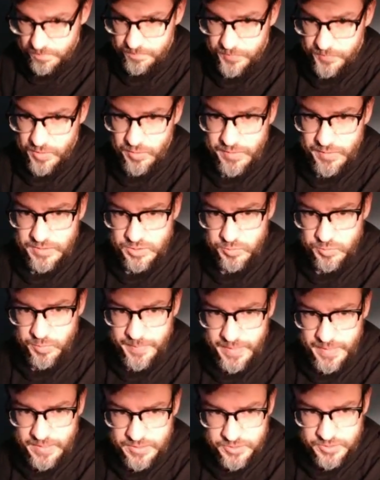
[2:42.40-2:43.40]
Alright, so we're
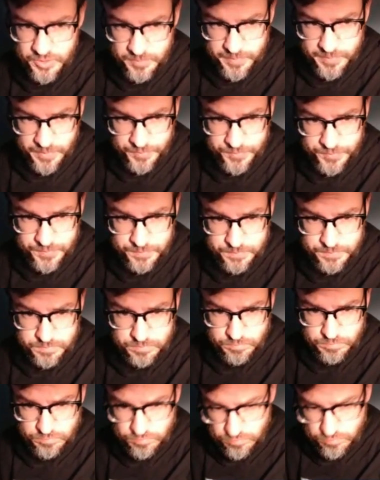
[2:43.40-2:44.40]
back in Dirtmouth.
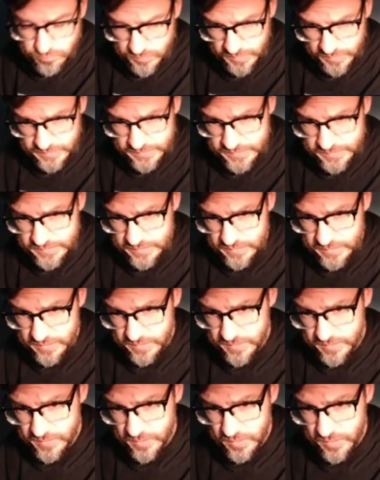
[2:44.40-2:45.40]
Let's
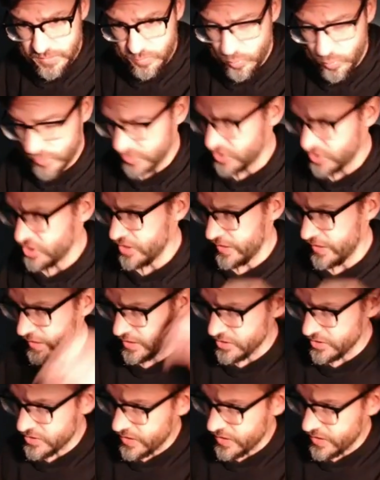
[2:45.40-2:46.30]
see what's changed.